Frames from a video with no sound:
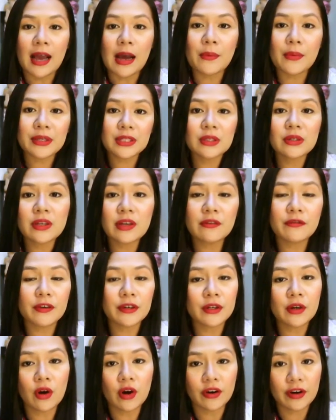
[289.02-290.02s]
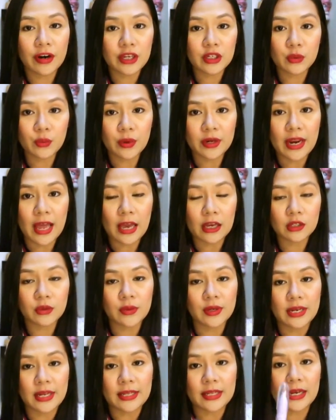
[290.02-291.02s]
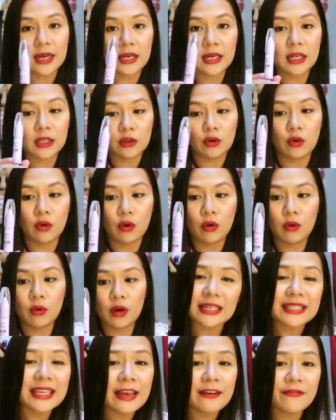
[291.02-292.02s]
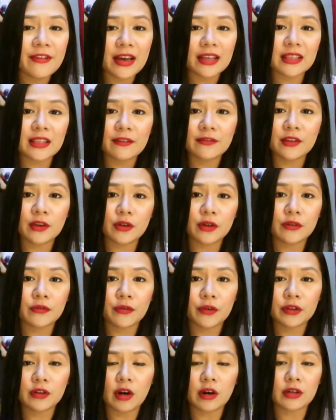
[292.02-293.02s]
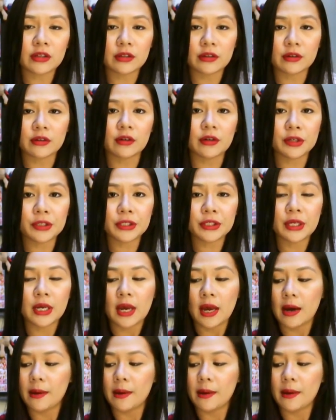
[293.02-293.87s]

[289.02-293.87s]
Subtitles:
I was looking for the orange one actually, na ganito. Kasi effective daw yun for dark circles.